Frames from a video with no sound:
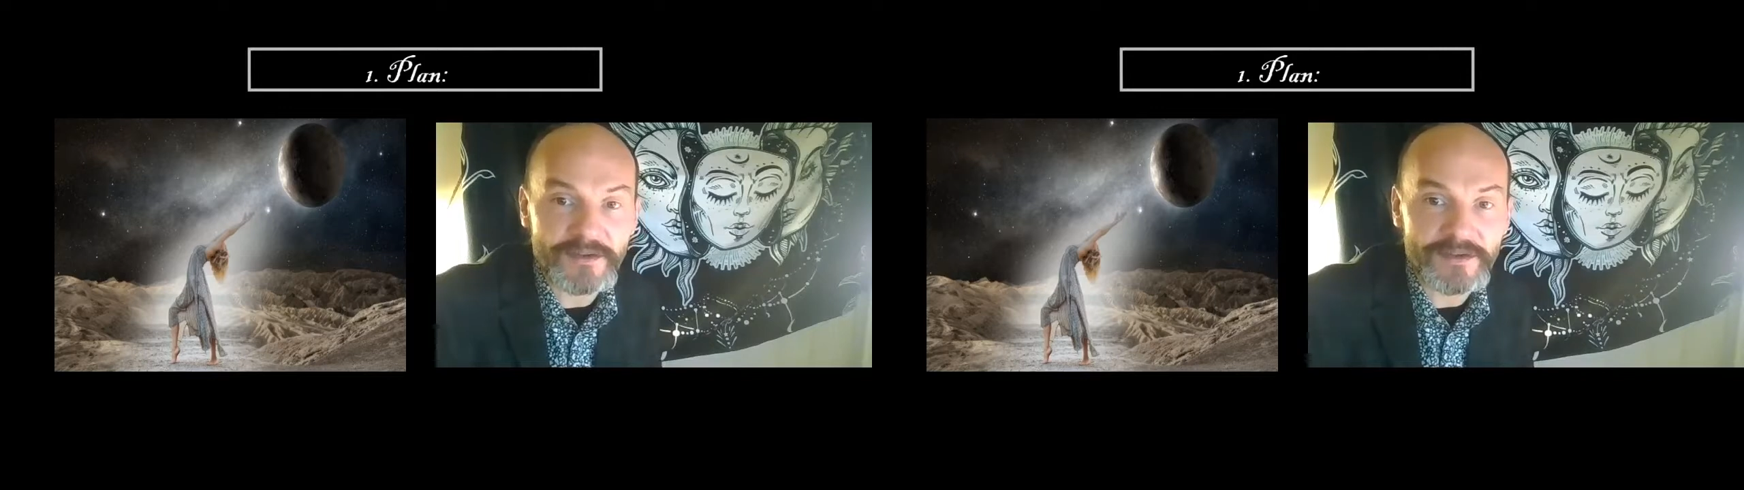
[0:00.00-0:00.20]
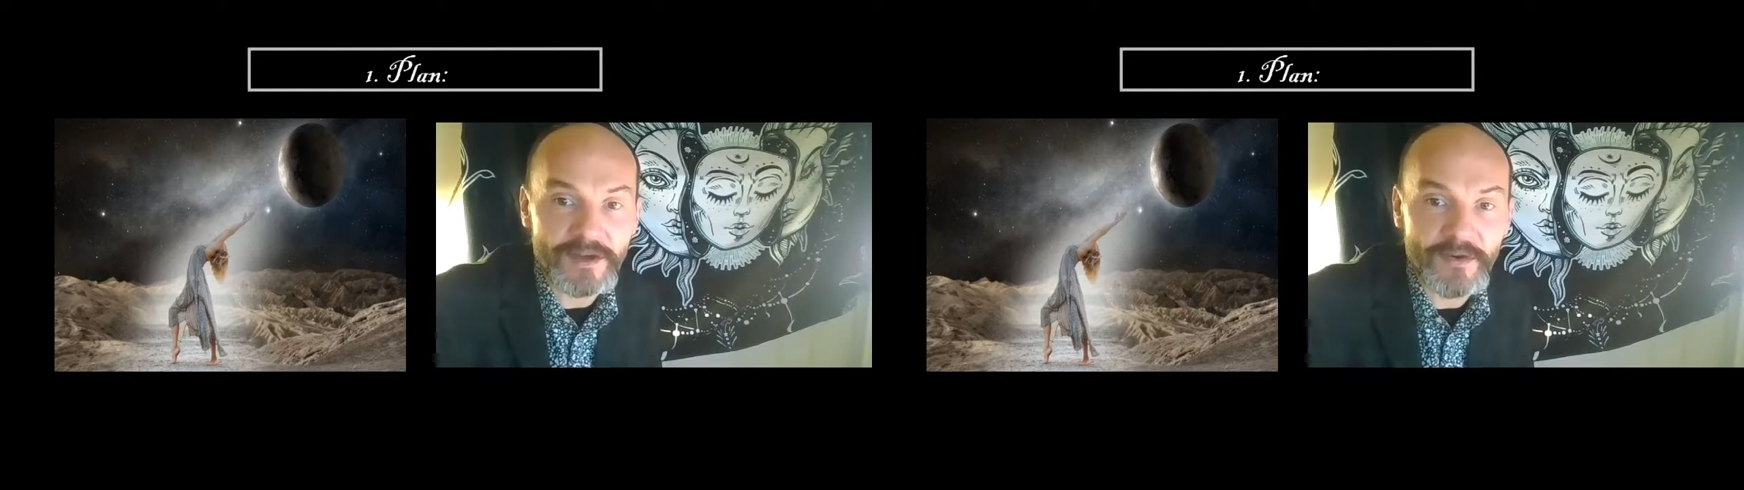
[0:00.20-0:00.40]

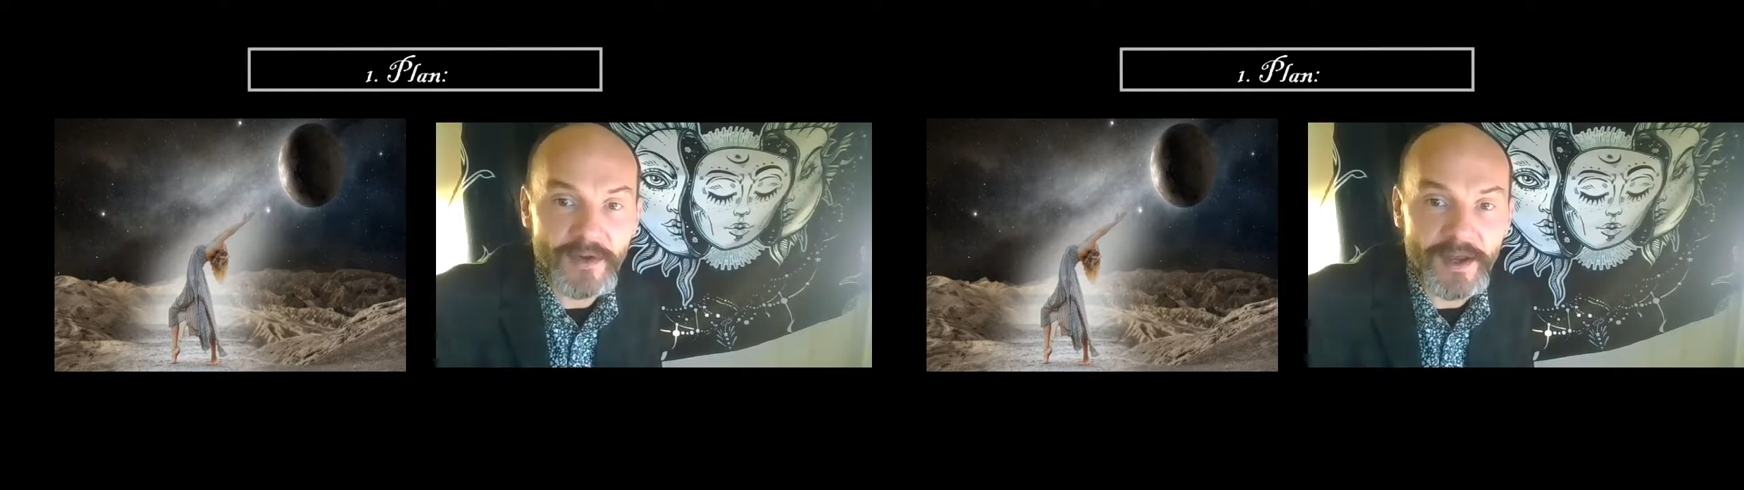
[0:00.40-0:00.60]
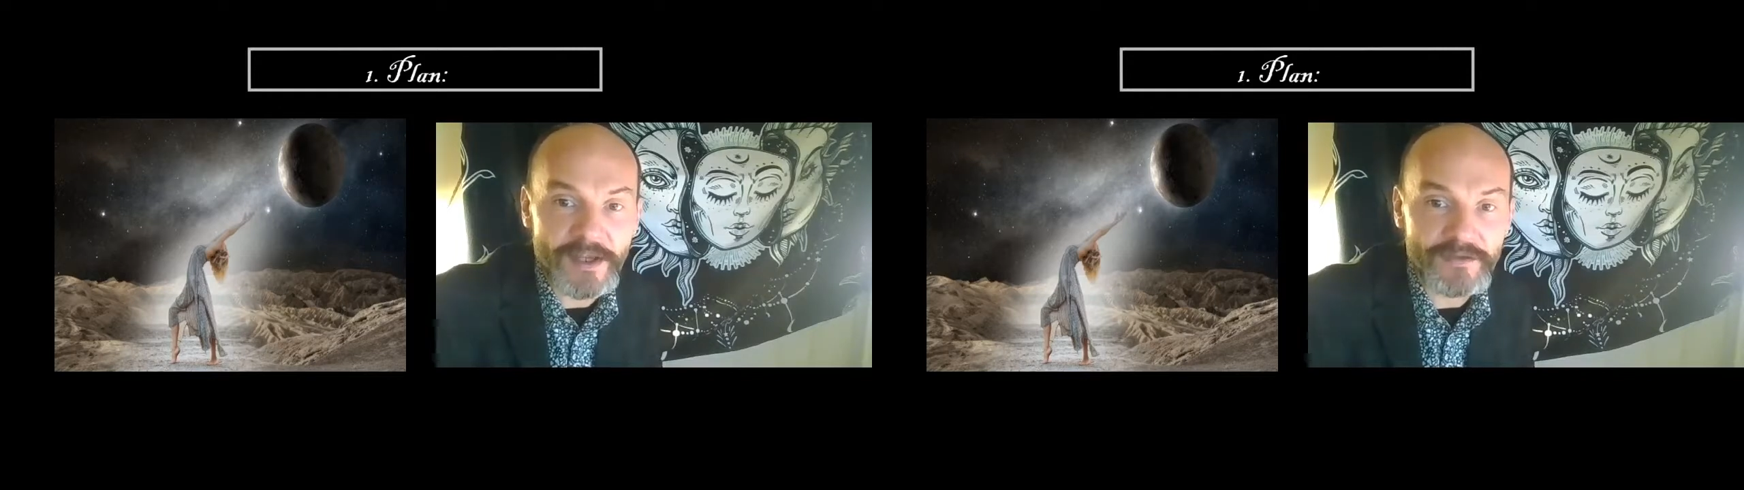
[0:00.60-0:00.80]
this
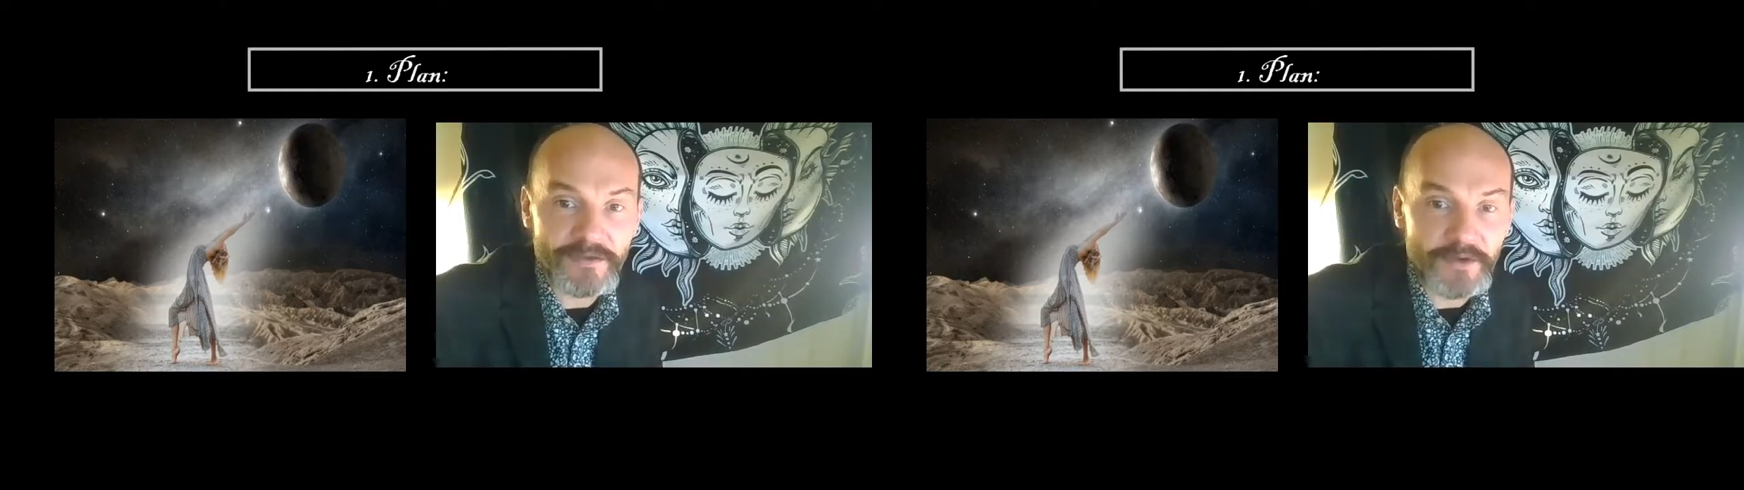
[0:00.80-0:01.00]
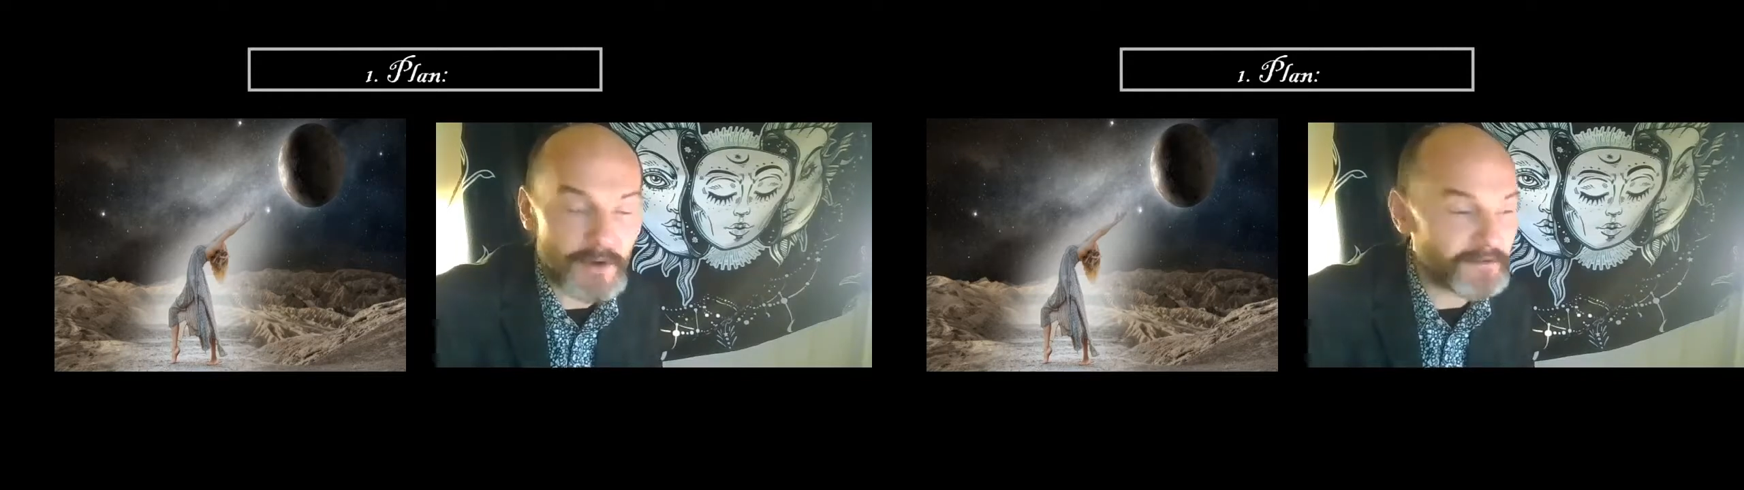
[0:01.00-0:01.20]
whole age of
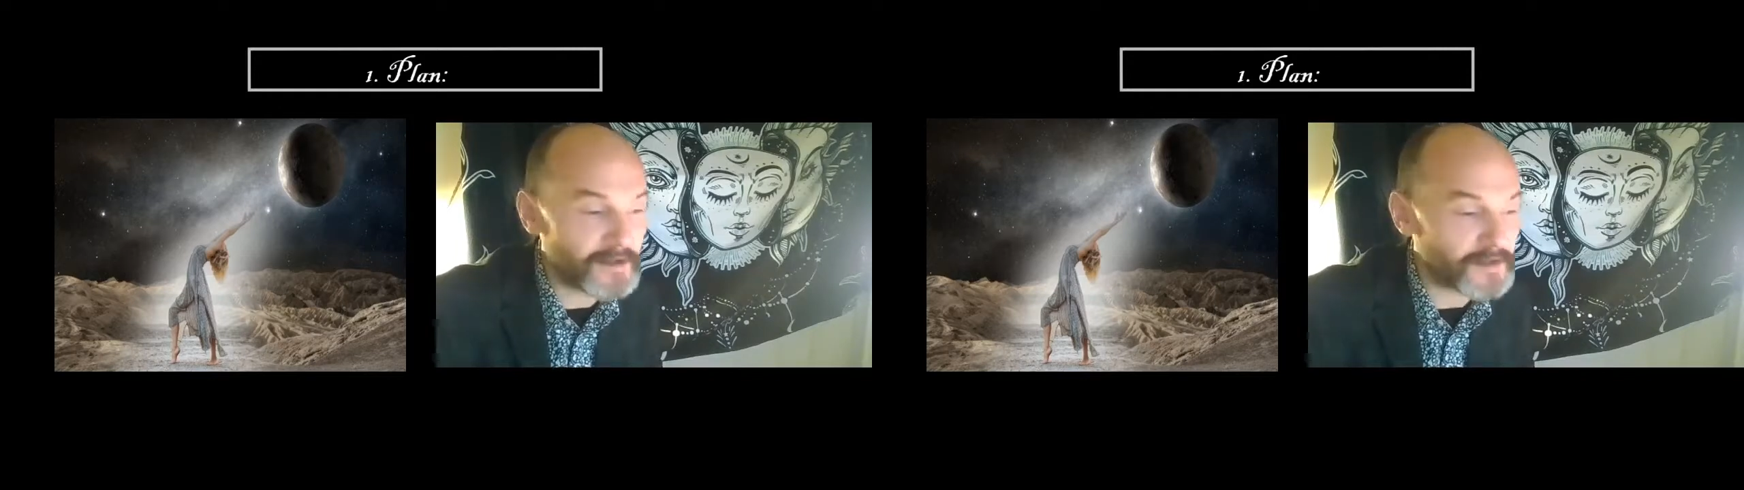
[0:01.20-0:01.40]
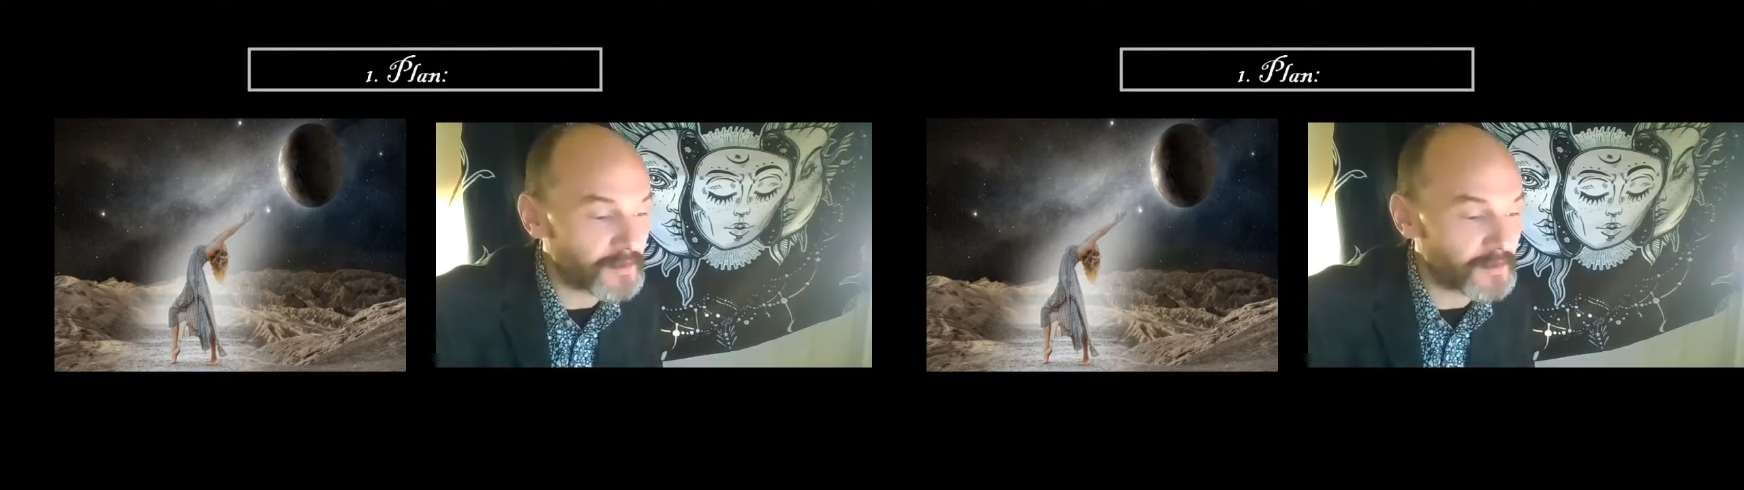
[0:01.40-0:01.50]
Aquarius.